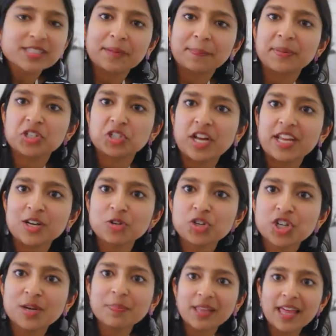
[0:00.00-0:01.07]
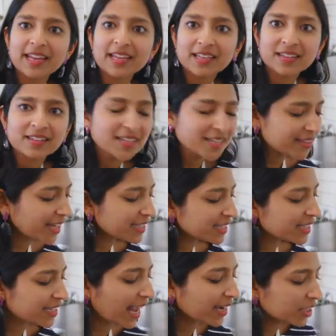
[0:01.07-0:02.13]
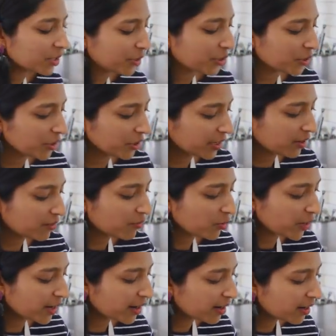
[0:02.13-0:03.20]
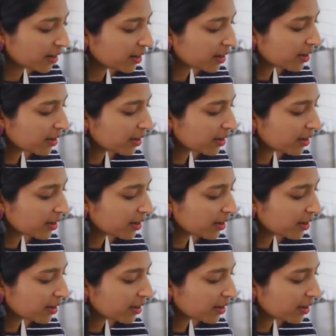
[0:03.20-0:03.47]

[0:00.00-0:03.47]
almost like the chip-like? That's exactly what you're looking for.